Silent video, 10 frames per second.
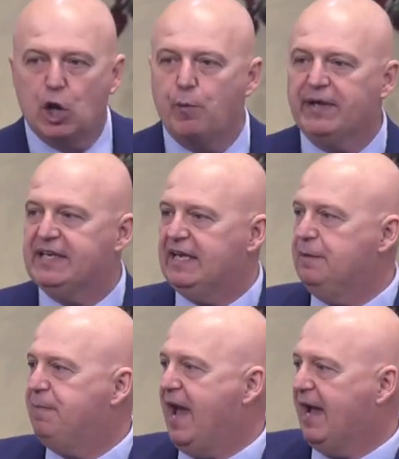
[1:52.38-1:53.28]
going to
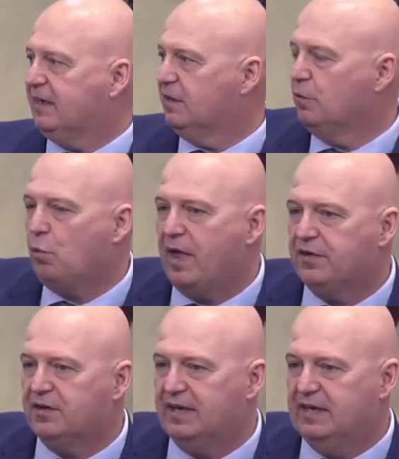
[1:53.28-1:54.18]
impact the
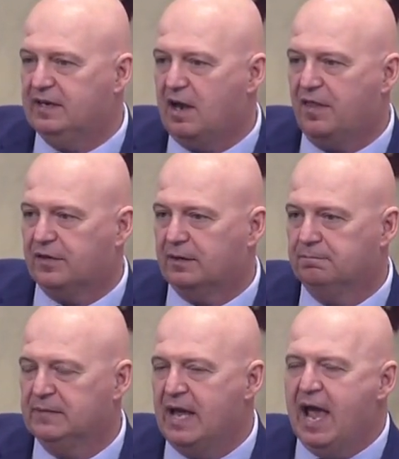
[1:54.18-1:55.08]
weather in another.
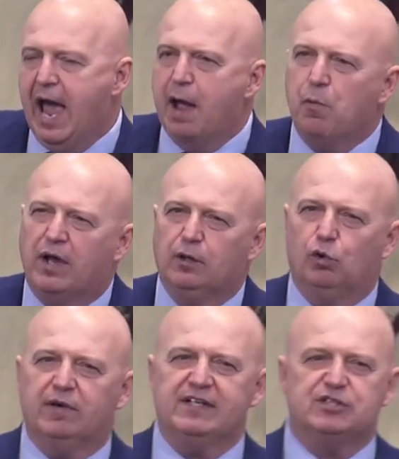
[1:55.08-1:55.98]
And what
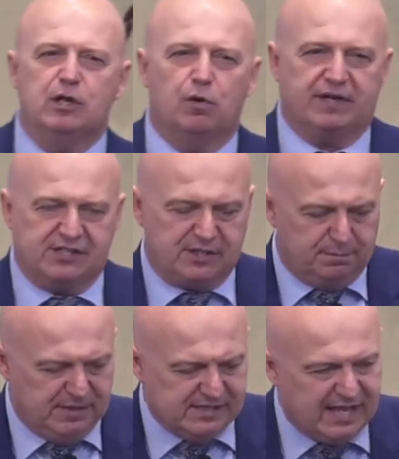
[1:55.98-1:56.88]
Lorenz noticed
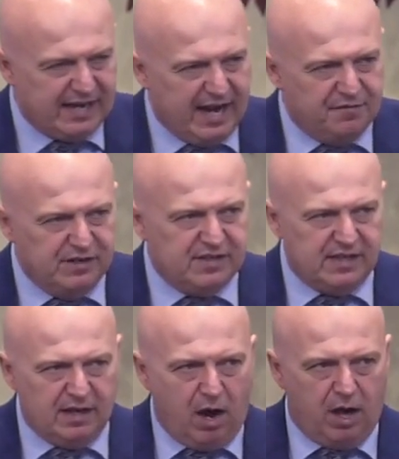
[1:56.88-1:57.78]
is that
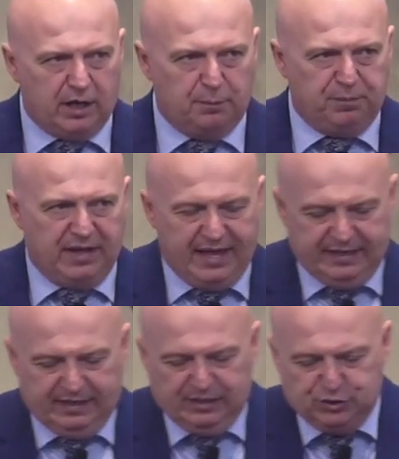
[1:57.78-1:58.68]
everything on our
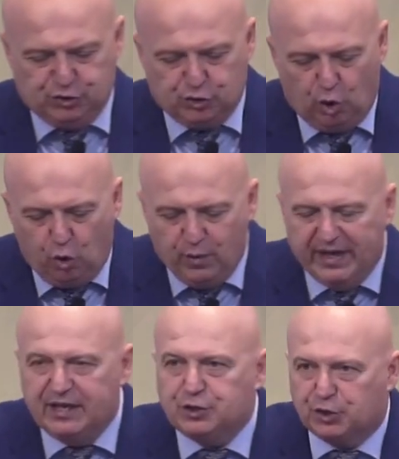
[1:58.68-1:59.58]
planet is so
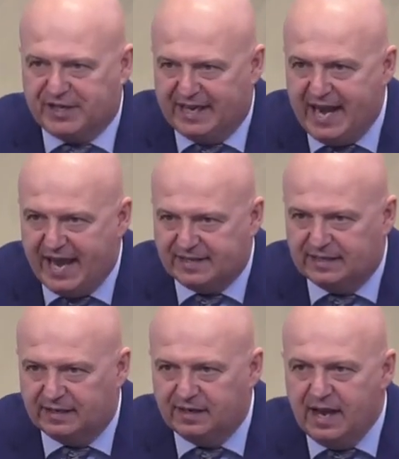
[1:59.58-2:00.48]

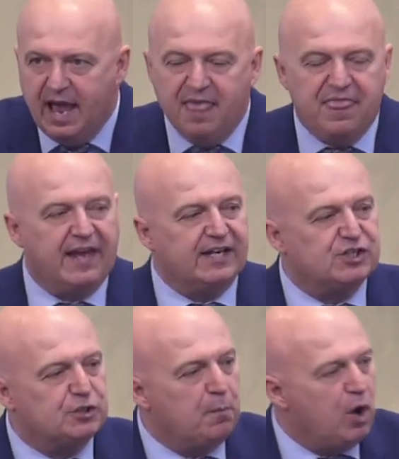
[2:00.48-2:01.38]
interconnected that a
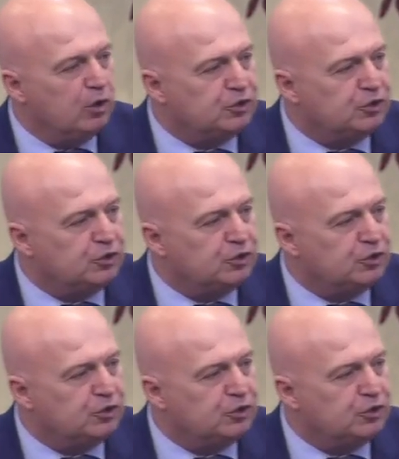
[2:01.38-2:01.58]
small